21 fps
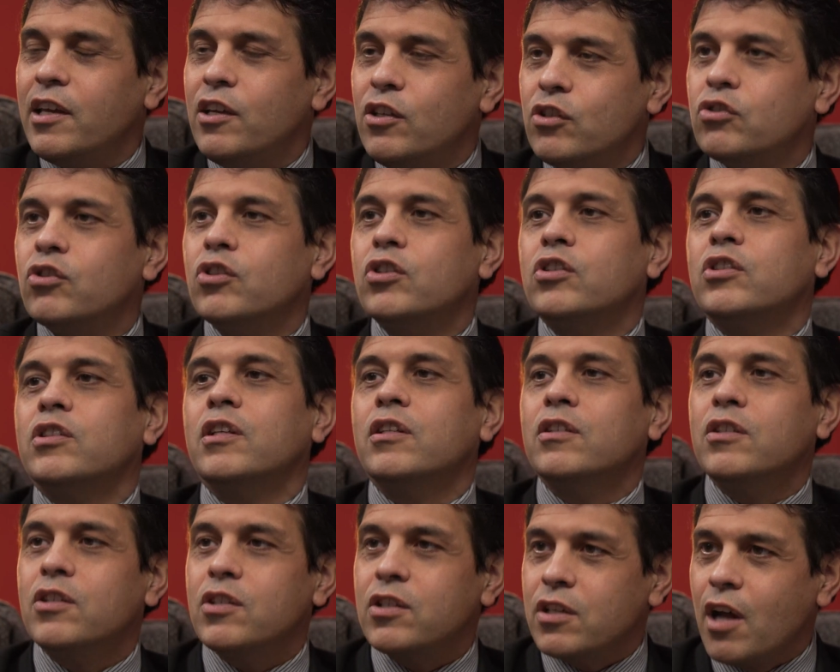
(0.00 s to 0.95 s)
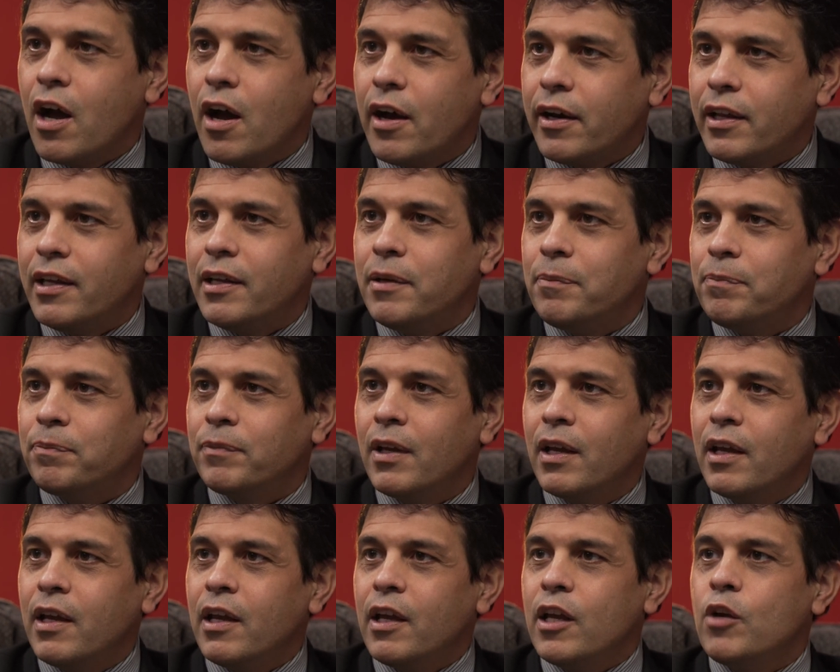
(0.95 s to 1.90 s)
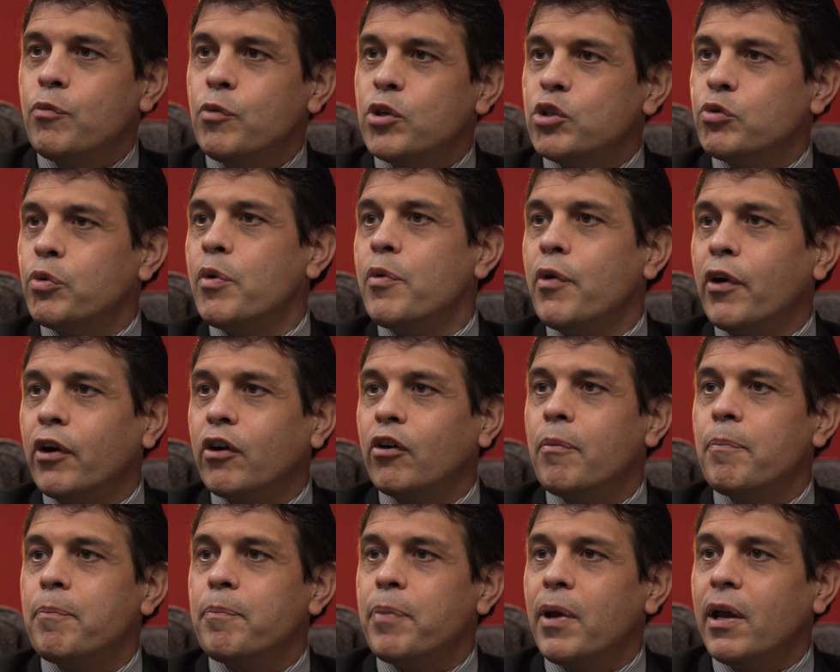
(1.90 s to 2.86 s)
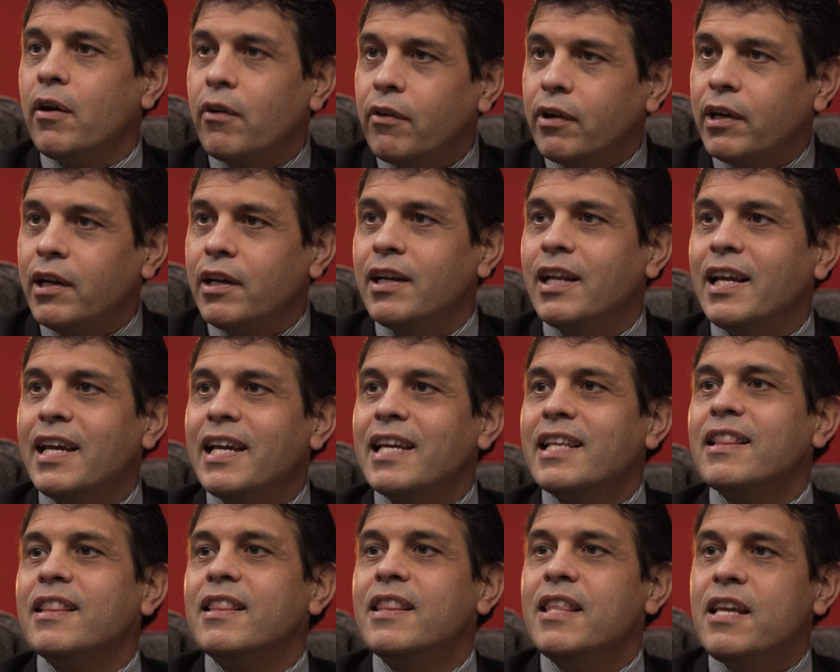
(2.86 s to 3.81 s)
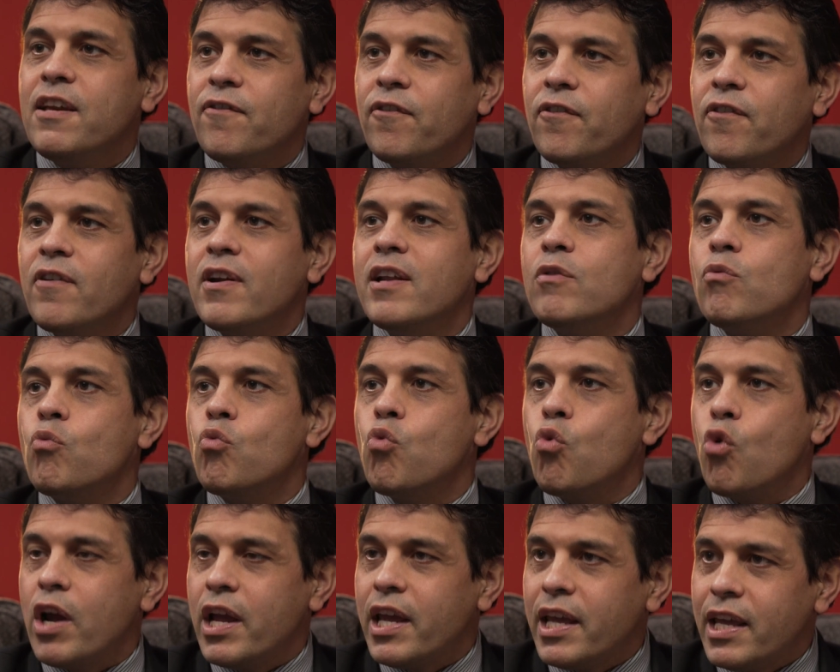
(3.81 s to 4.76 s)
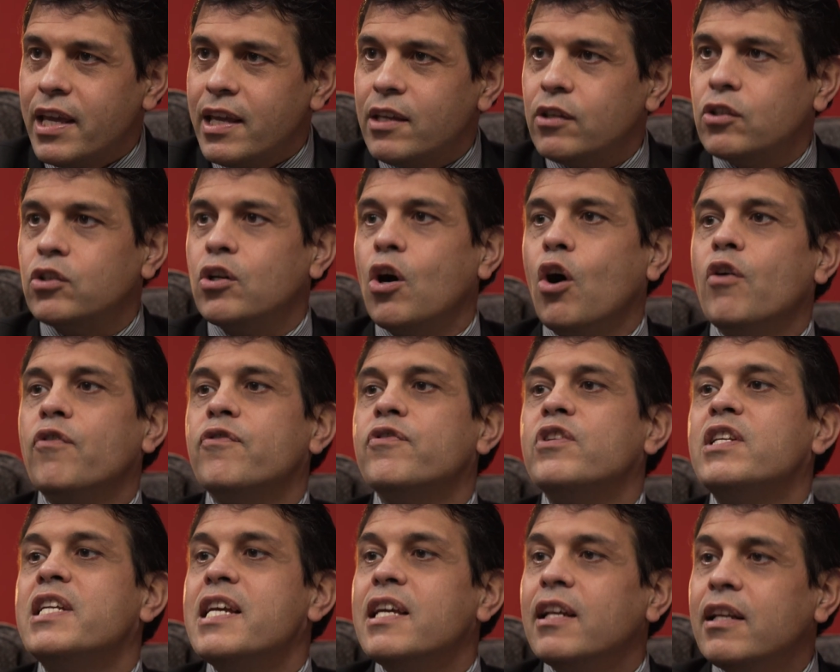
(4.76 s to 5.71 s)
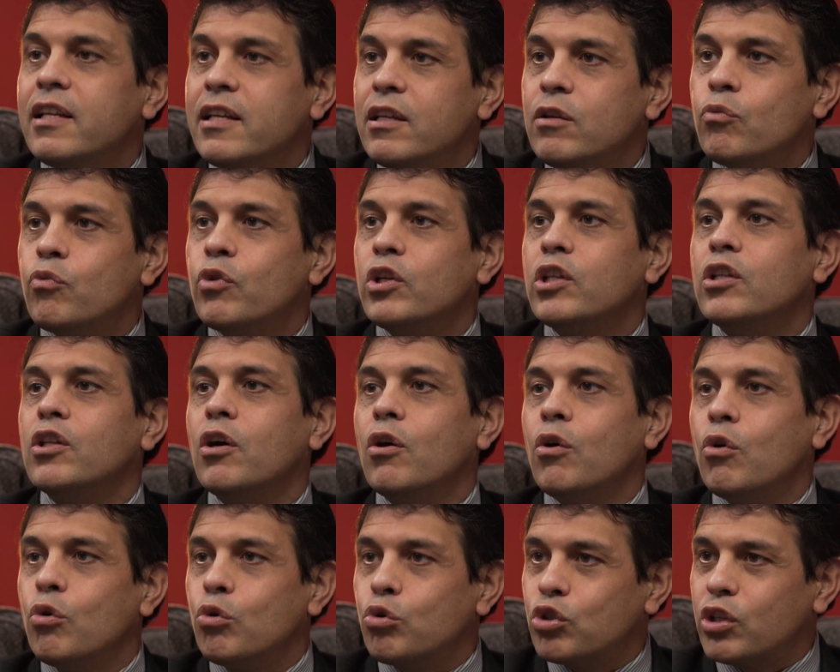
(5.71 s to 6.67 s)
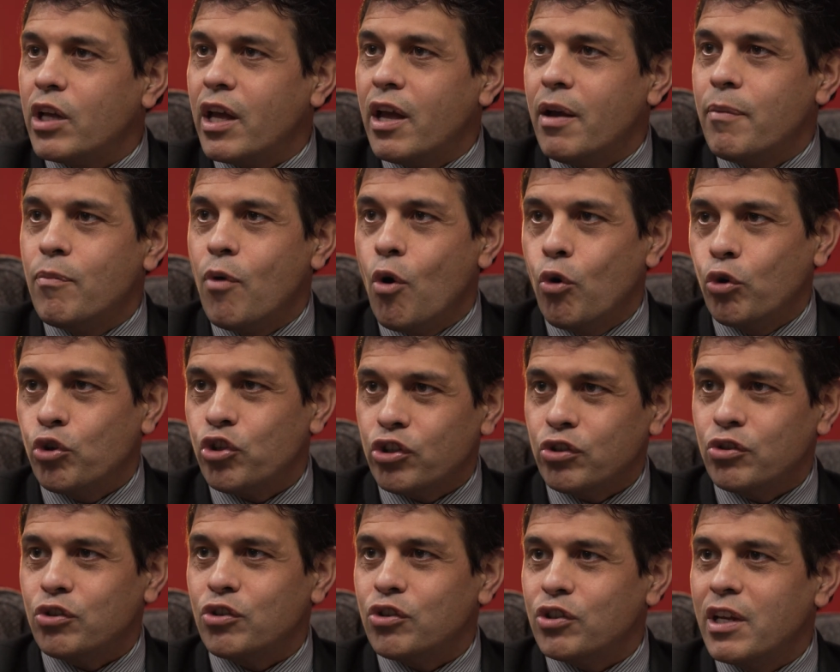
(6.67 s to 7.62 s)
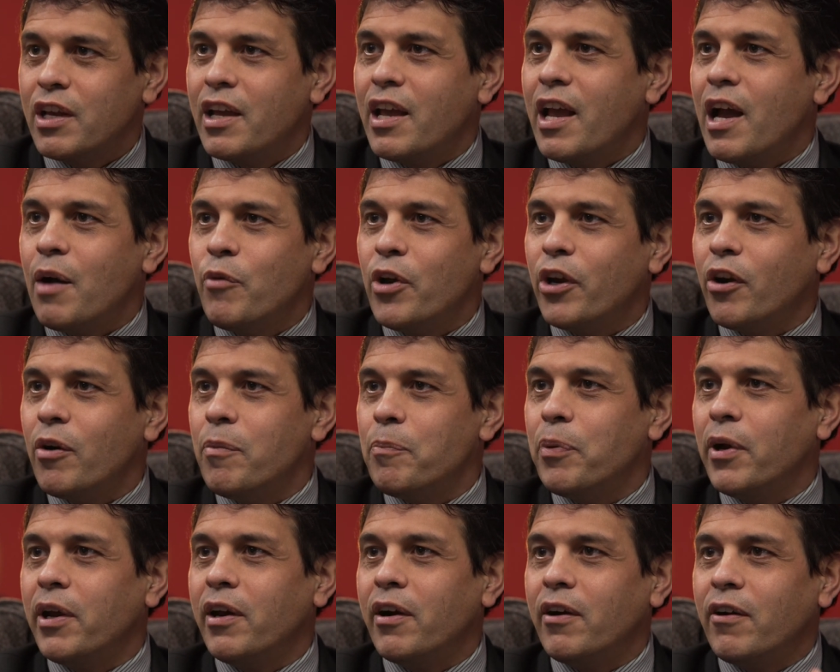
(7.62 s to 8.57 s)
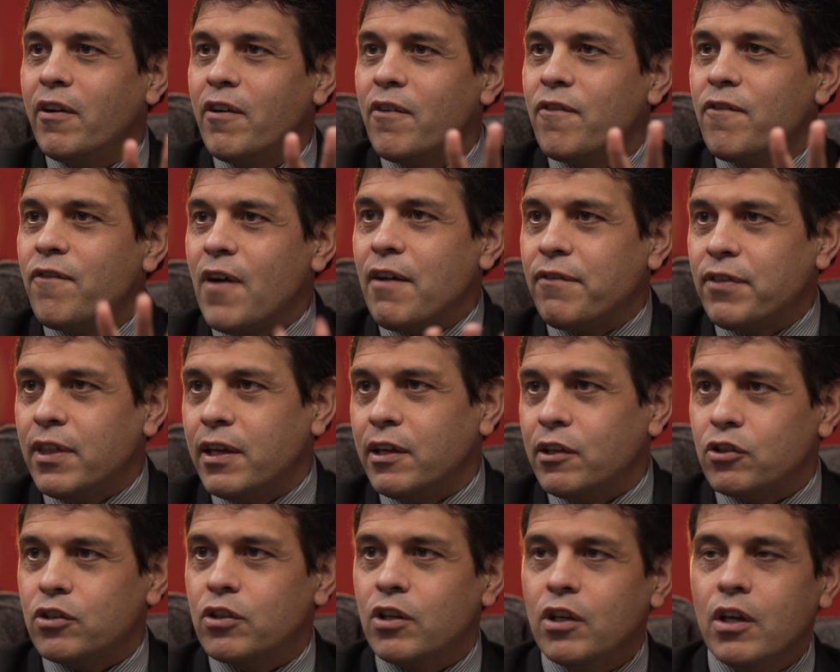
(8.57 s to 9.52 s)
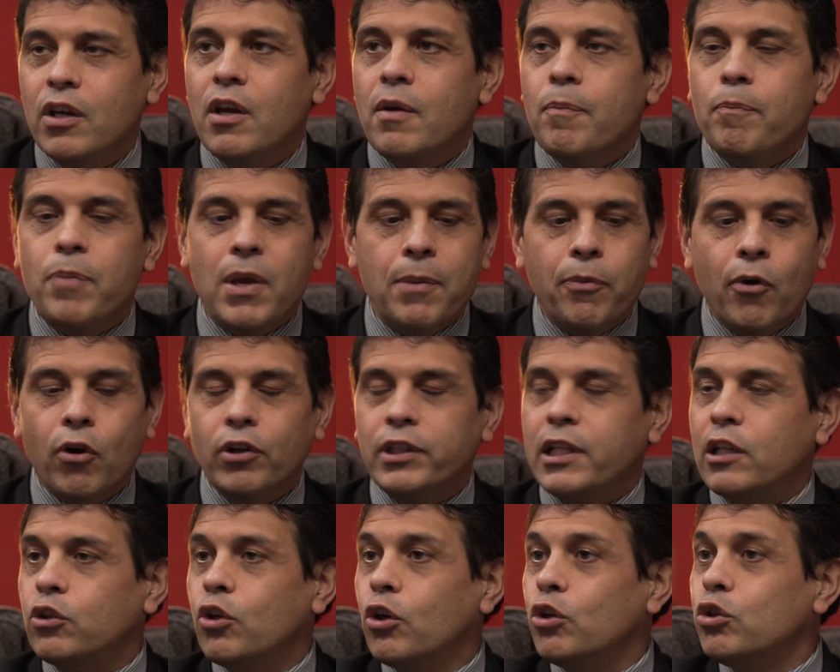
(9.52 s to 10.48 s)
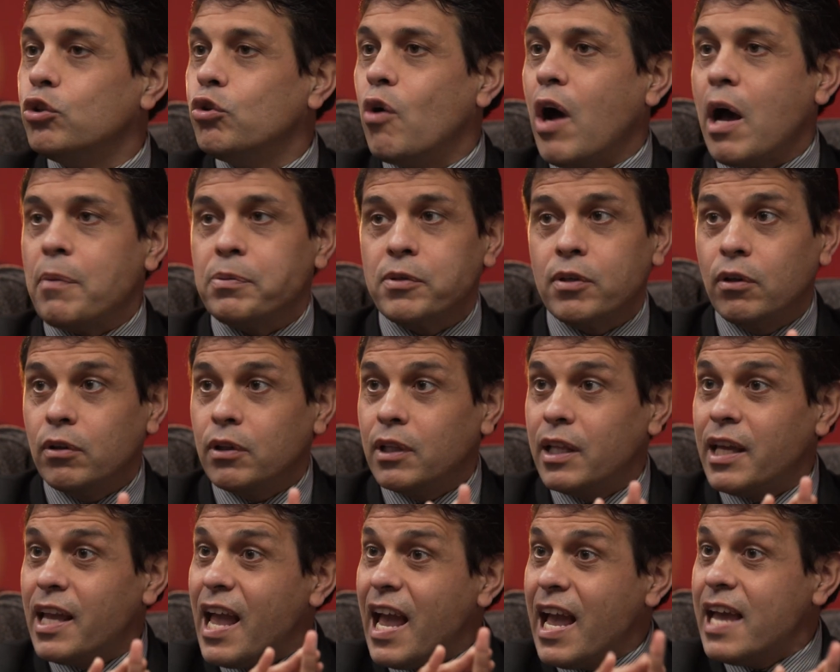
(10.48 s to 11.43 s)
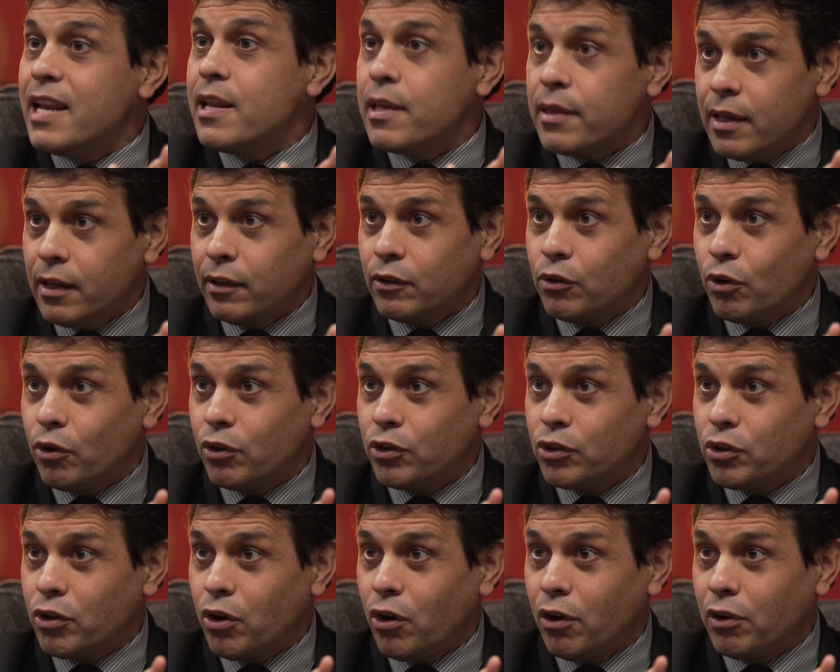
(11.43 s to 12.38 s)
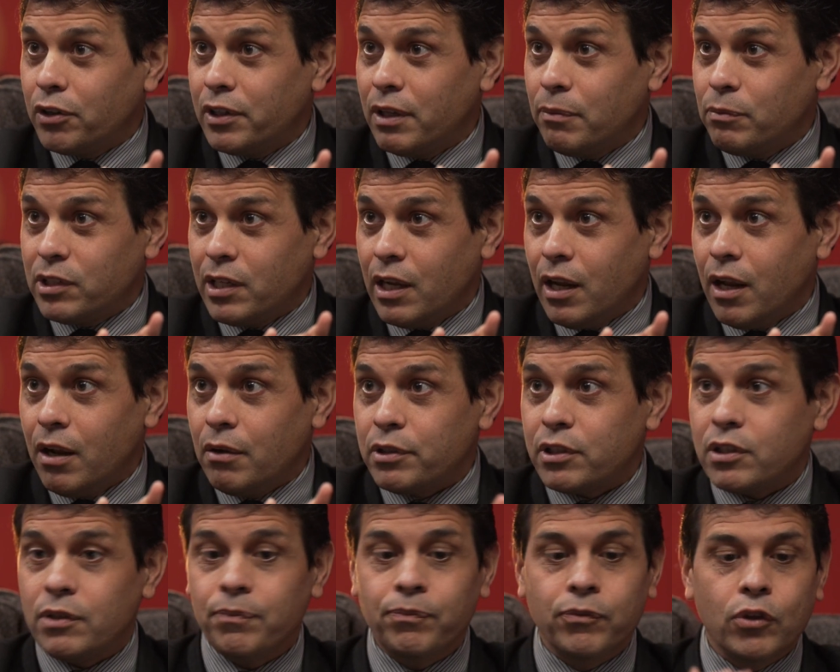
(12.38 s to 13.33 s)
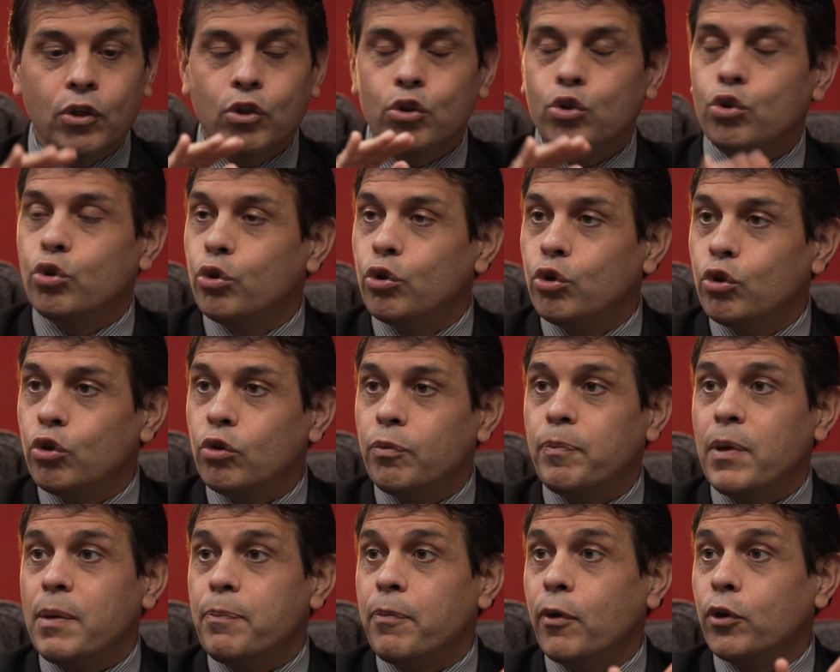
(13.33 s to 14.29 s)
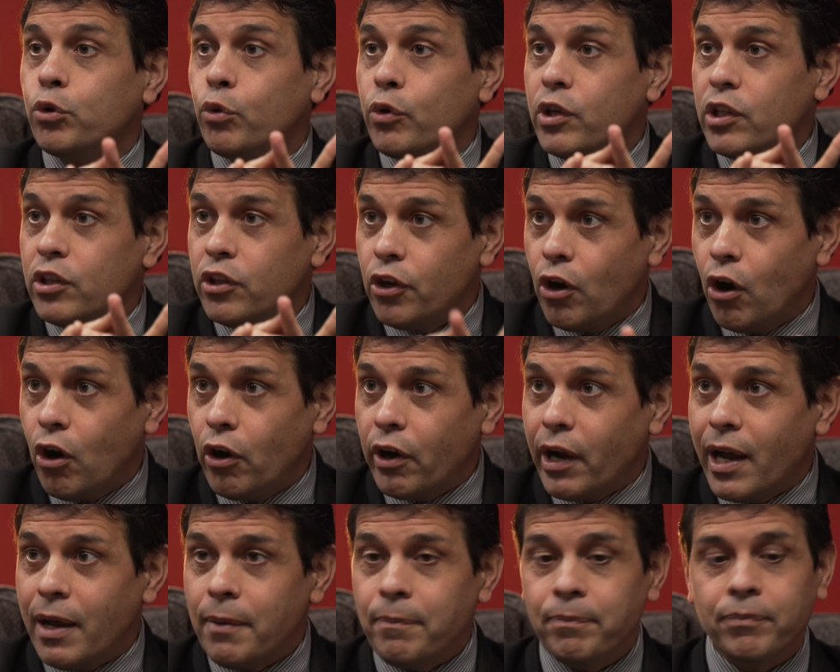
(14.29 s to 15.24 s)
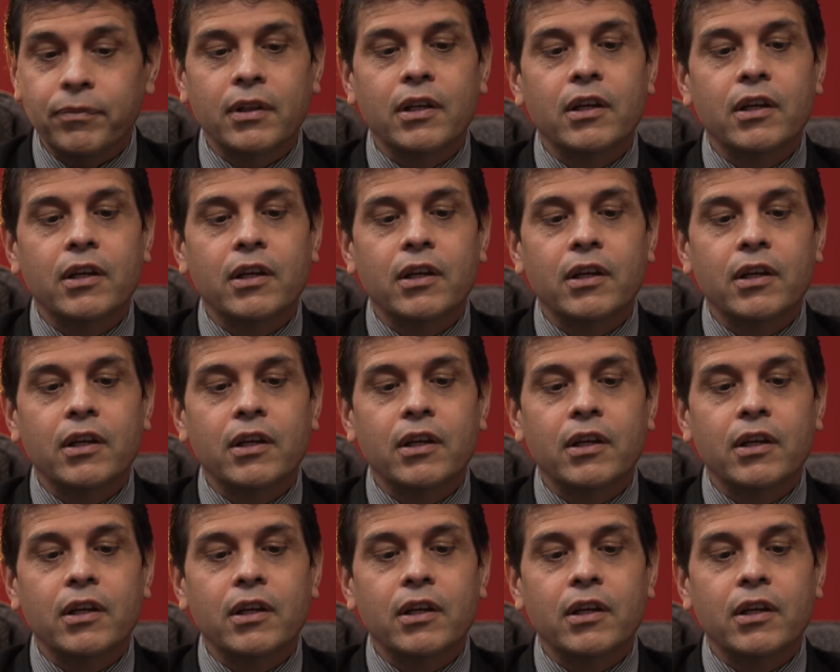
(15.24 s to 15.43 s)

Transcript: interesting study in which we were comparing different ways of dealing with those emotions. And we compare five things people that don't do absolutely anything to control themselves, two, people doing yoga,